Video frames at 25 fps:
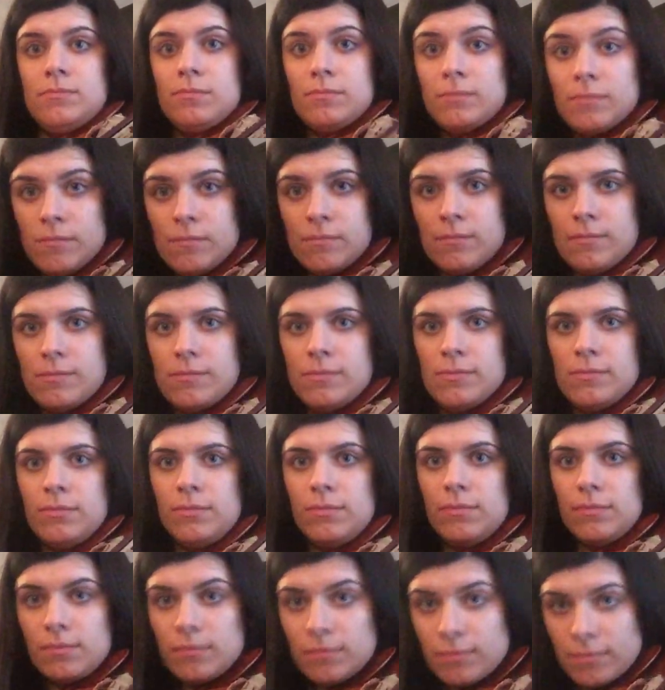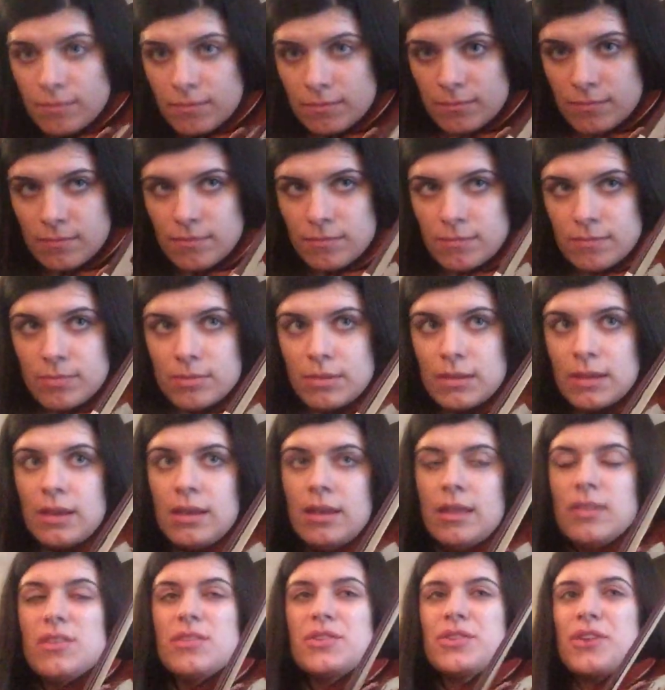
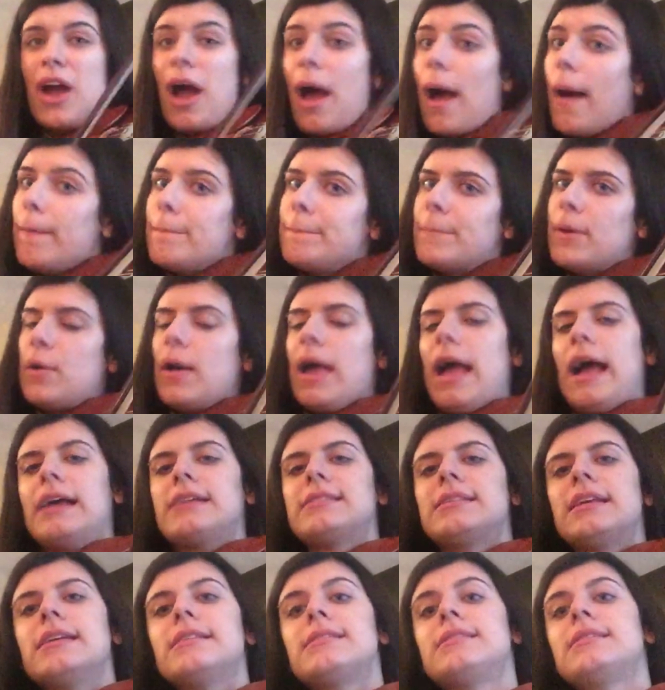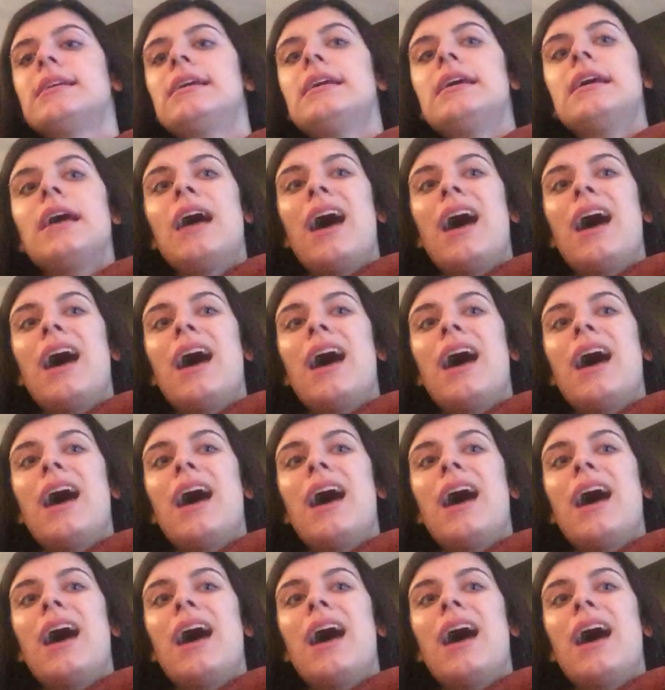And those are up bow accents.